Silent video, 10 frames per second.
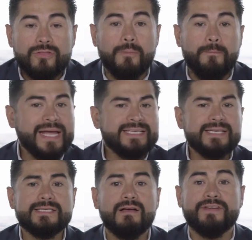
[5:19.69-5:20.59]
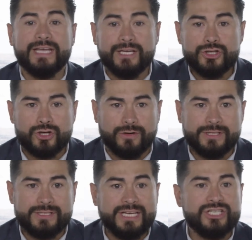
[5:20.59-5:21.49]
The basis of
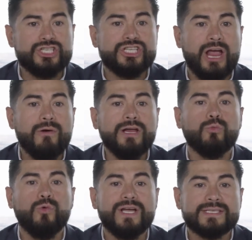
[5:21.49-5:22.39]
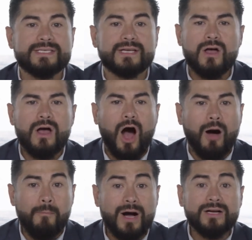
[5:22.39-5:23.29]
insurance is sharing risk
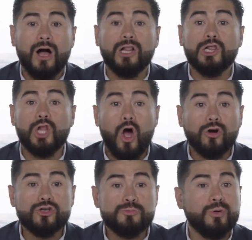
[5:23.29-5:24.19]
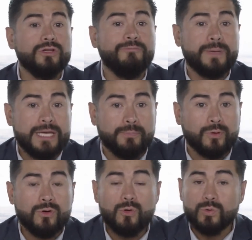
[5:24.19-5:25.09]
among a large pool of
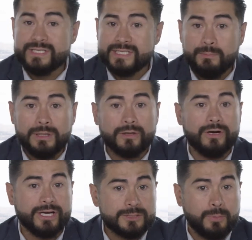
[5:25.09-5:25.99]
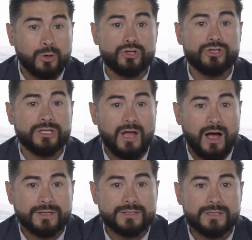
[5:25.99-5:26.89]
people with similar exposure to
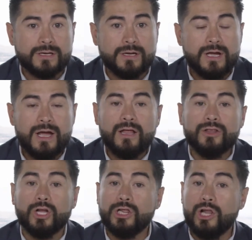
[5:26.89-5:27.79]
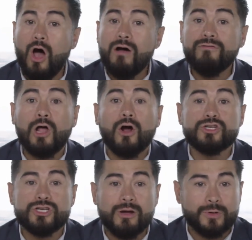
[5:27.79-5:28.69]
loss. The law of
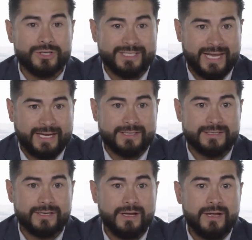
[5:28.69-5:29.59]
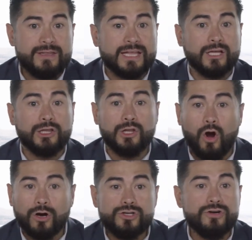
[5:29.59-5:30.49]
large numbers states that the
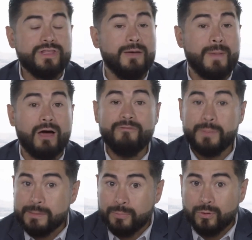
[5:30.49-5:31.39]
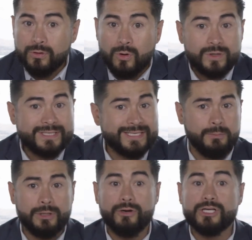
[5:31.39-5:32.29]
larger the amount of people with
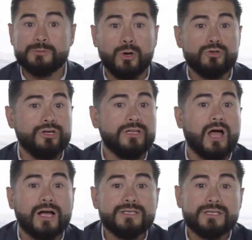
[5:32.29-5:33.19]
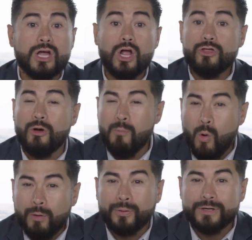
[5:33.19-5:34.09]
similar exposure to loss, the
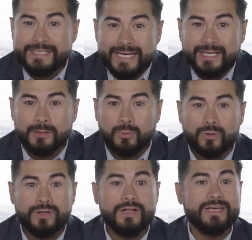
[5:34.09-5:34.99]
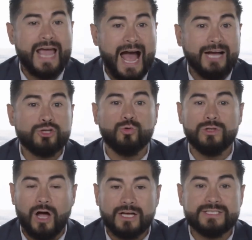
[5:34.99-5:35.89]
more predictable the
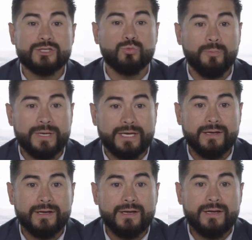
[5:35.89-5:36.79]
actual losses will be.